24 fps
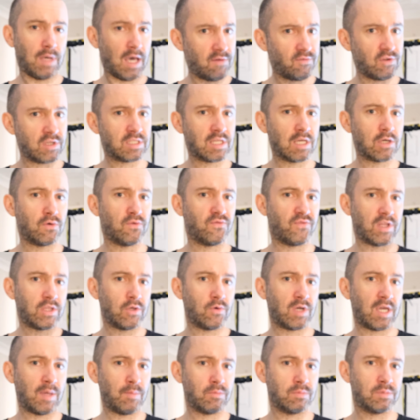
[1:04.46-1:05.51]
every single
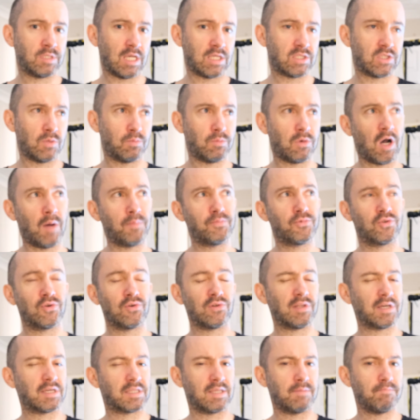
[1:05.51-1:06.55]
video game system up to
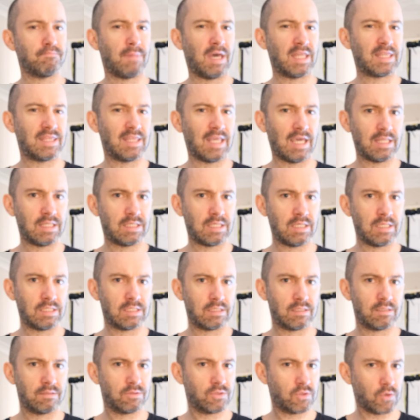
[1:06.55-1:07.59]
like the
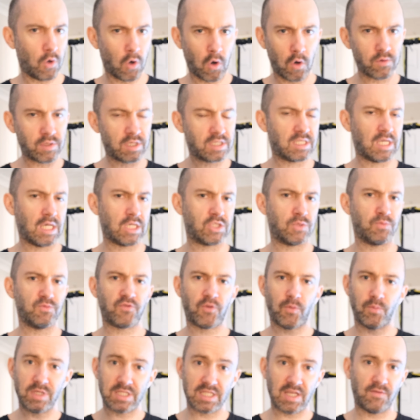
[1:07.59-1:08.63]
mid-90s. So all the systems
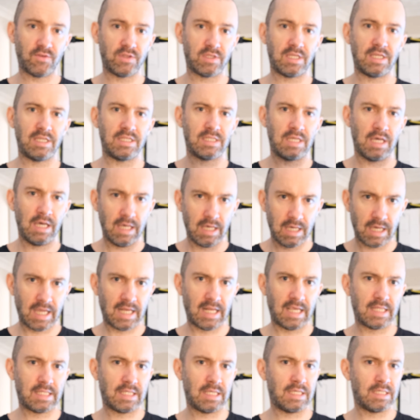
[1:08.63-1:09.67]
from the 70s and
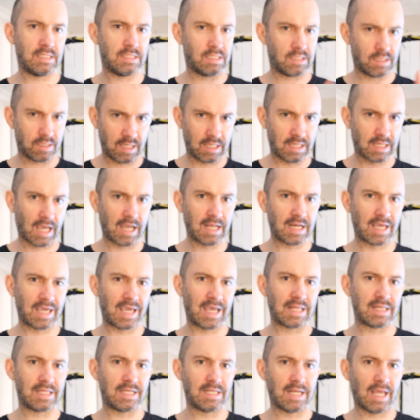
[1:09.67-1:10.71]
80s and kind of
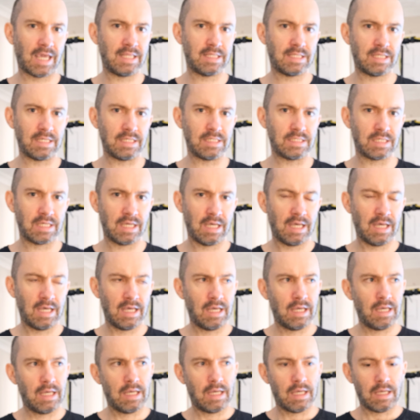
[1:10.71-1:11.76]
early 90s,
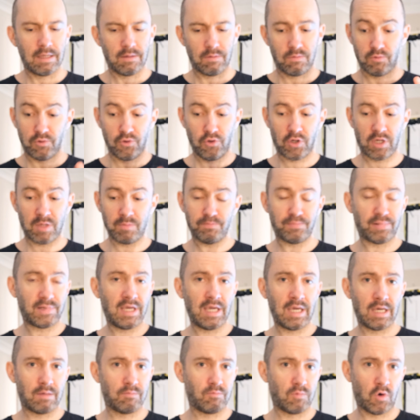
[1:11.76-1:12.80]
you can
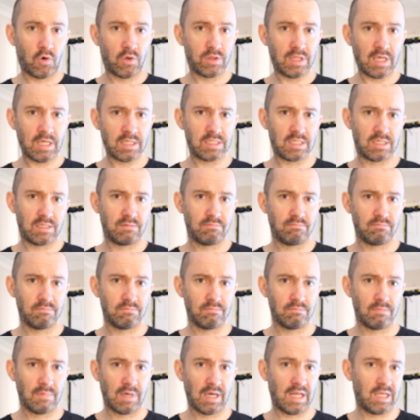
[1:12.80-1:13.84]
play it on this,
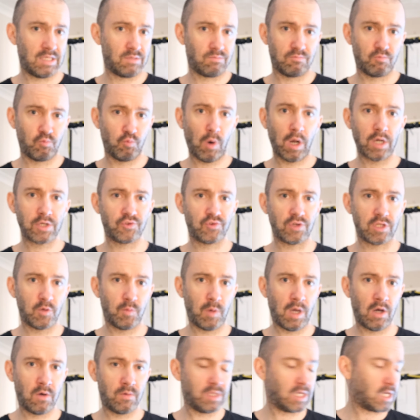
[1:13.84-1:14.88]
and it works really
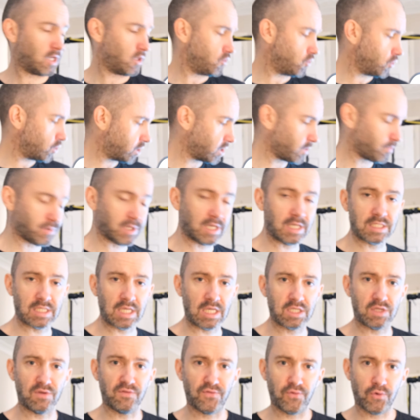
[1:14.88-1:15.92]
well. And you can use your
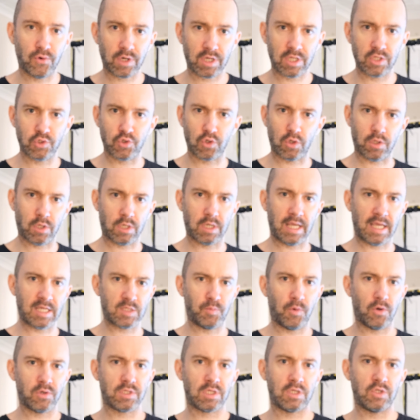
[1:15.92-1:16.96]
PlayStation 4 controller or
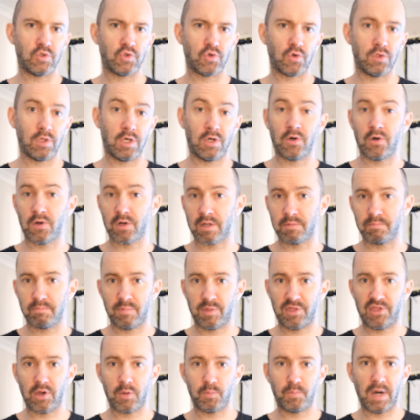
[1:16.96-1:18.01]
Xbox controller or a
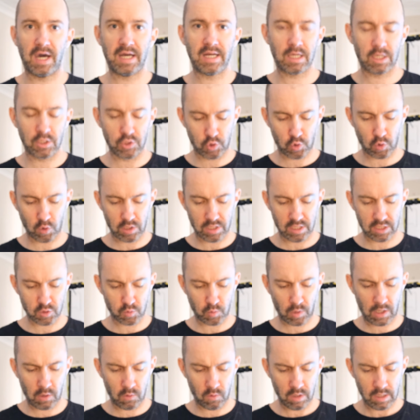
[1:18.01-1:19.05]
third-party controller as
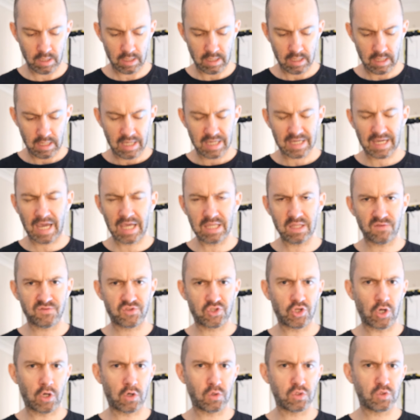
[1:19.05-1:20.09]
well. Kind of
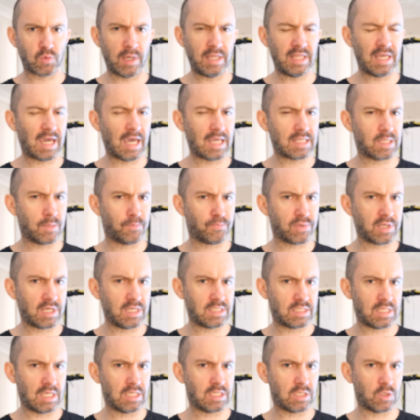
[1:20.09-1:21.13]
struggles when you get to
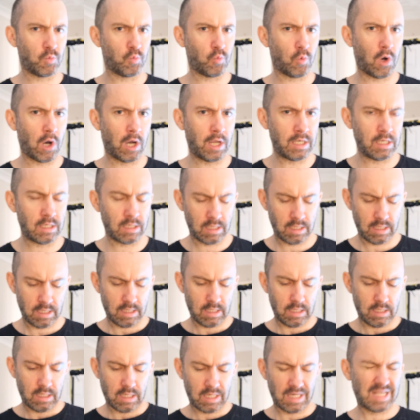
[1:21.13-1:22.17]
PlayStation 1,
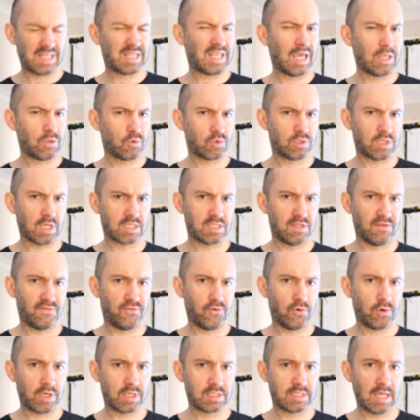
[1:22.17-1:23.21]
Nintendo
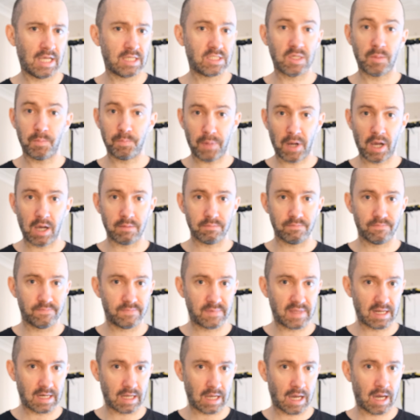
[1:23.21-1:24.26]
64, etc. But
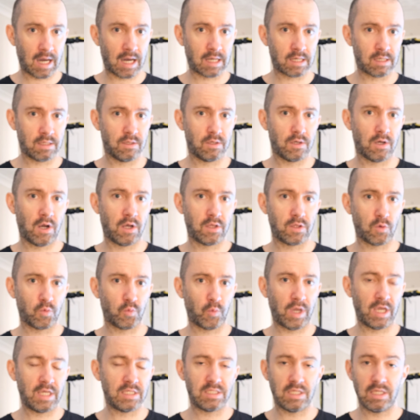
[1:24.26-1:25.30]
there are other
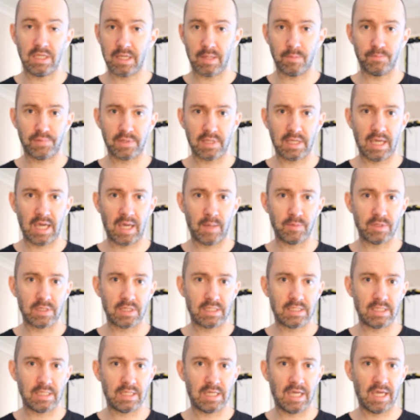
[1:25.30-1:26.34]
ways that you can play
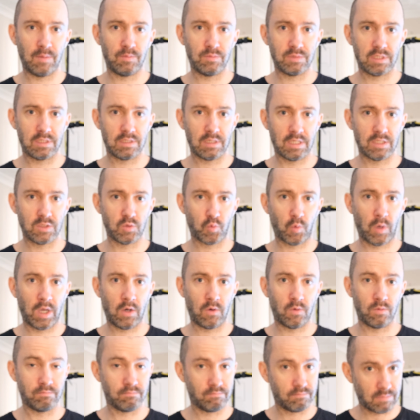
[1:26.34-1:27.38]
emulated games as
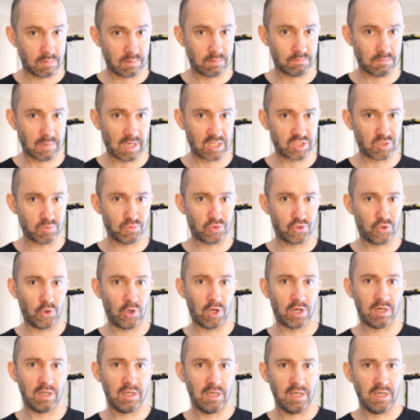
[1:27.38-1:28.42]
well, as I'm
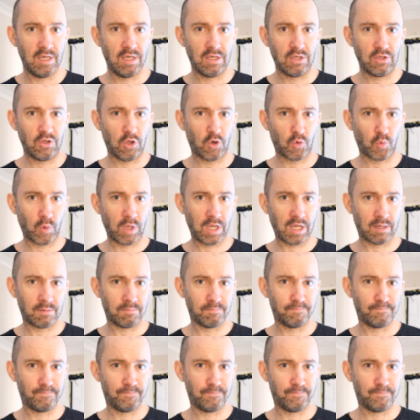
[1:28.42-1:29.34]
sure you're aware.